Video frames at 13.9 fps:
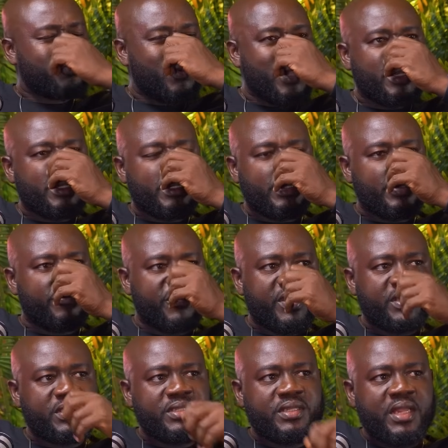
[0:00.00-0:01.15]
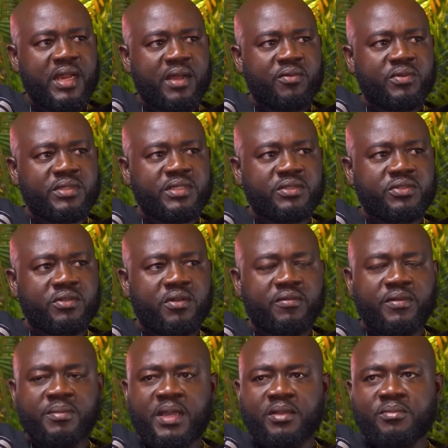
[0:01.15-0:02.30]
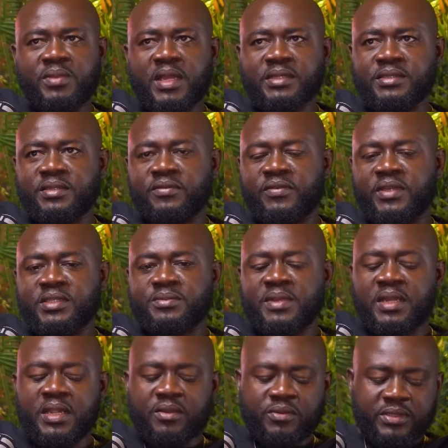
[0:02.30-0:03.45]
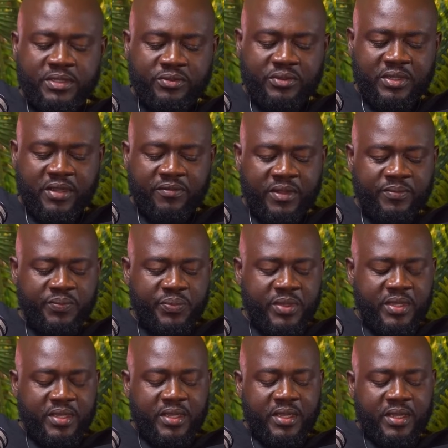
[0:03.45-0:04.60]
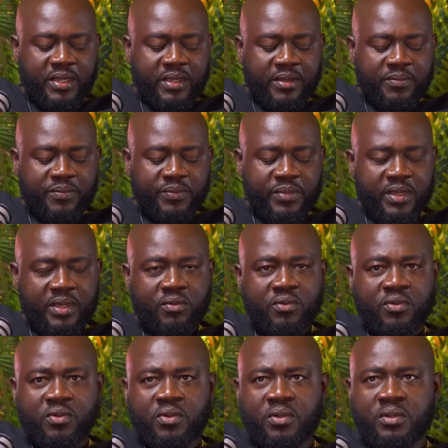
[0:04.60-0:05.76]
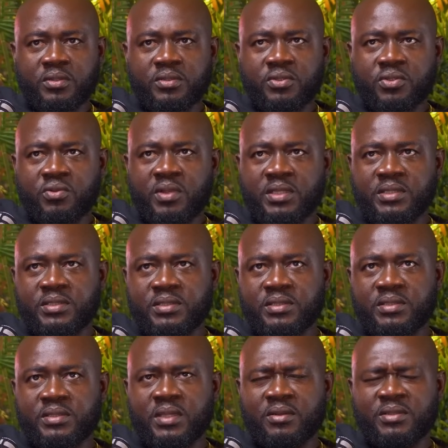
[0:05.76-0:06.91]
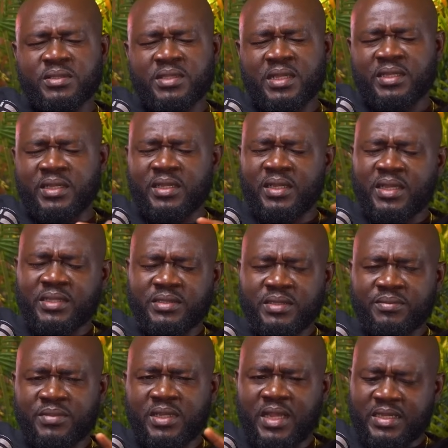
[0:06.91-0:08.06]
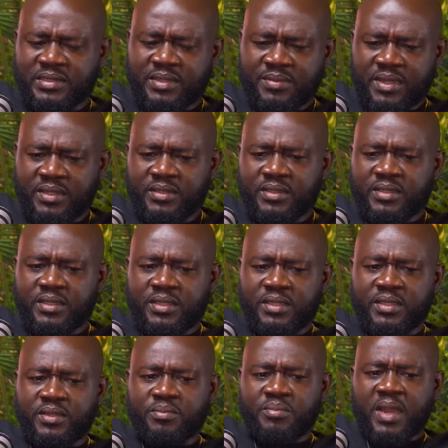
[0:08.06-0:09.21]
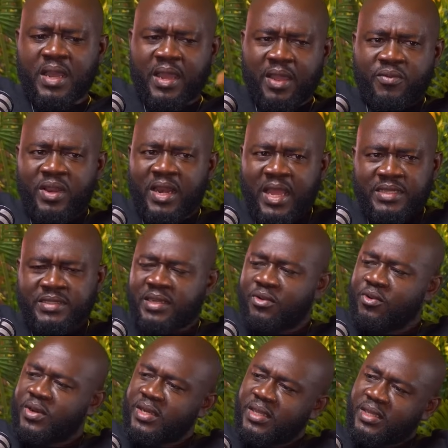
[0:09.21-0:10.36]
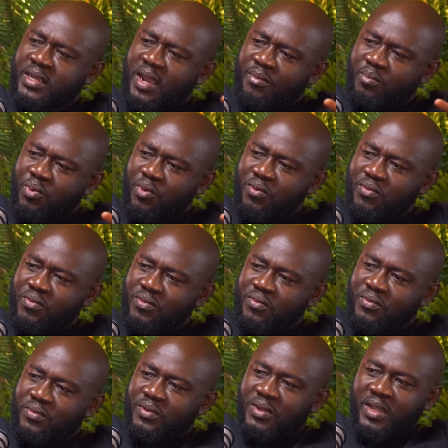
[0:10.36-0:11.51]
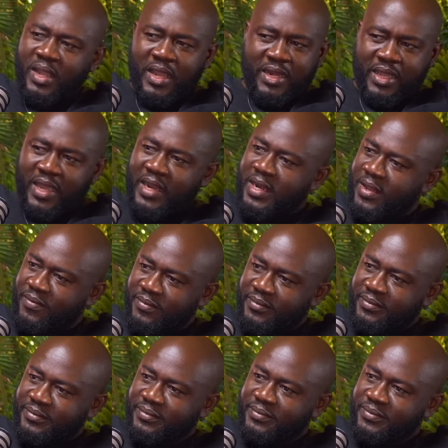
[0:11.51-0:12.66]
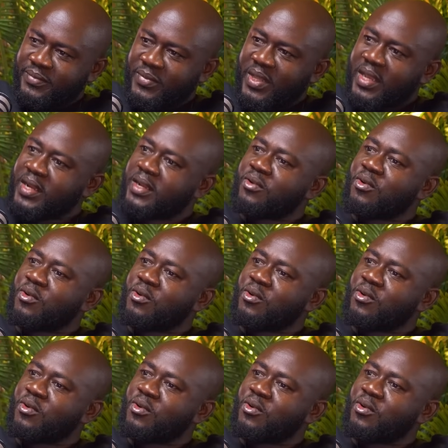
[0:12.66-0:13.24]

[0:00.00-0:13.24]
one event that I wanted to cover, Michael Blackson event, and I wanted to cover. It was US. That was I think last summer. But I realized I know ne Gambo. And Edem. And